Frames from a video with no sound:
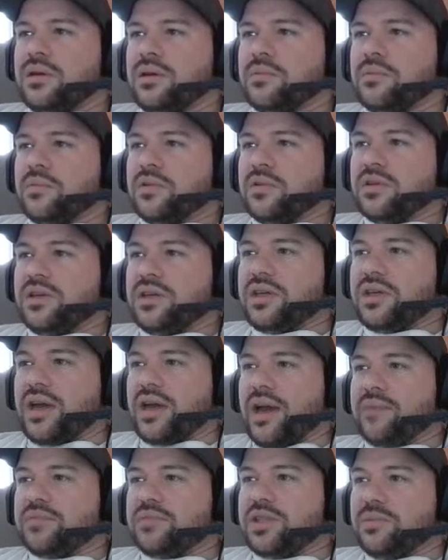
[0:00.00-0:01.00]
Malik,
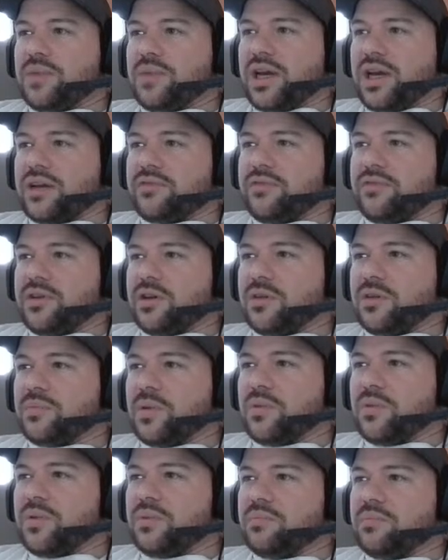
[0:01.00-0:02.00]
empty backfield,
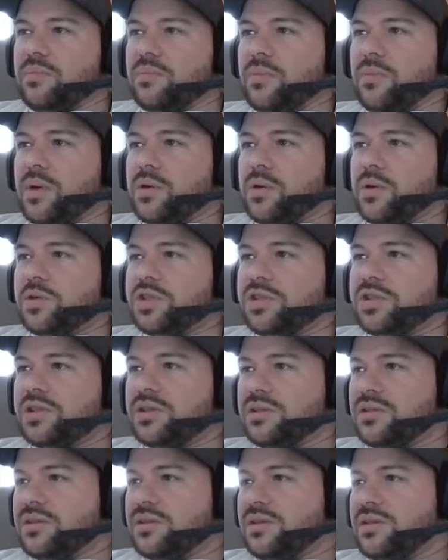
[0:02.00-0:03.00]
but we
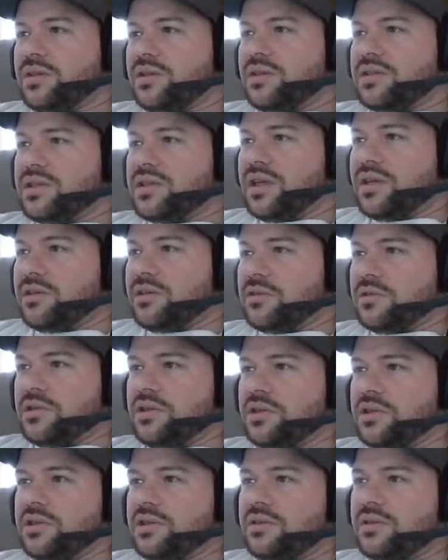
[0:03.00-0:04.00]
motion. Is that
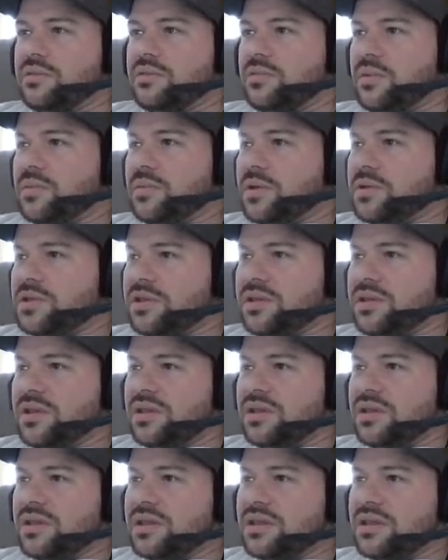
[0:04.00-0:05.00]
Reed we motioned
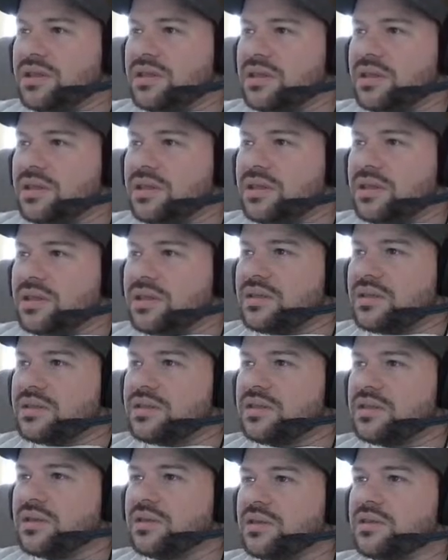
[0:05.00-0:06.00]
in?
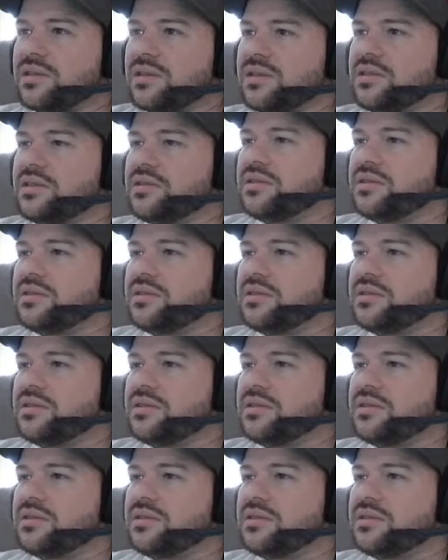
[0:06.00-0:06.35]
It's hard to tell.